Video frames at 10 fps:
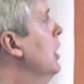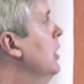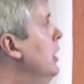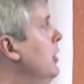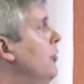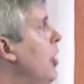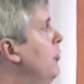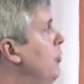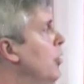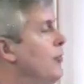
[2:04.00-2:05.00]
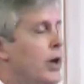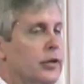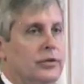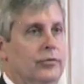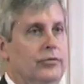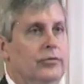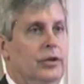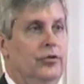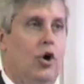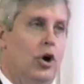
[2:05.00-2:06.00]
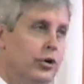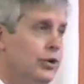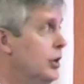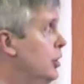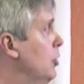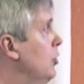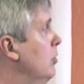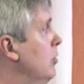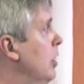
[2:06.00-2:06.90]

Lean is also effective. It's harder to do.